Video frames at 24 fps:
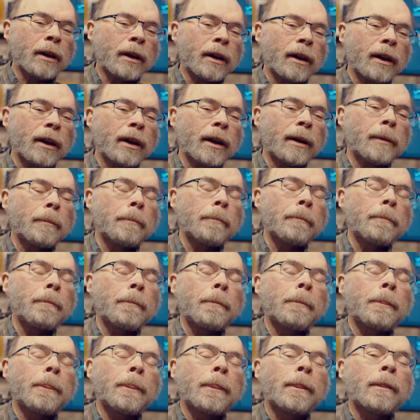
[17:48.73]

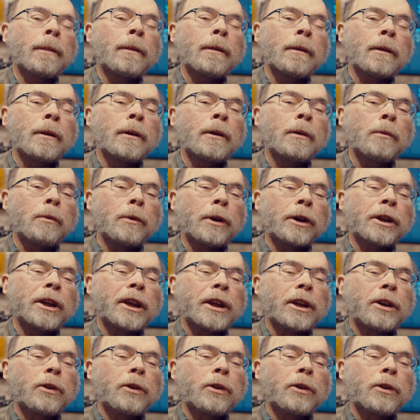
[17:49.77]
where he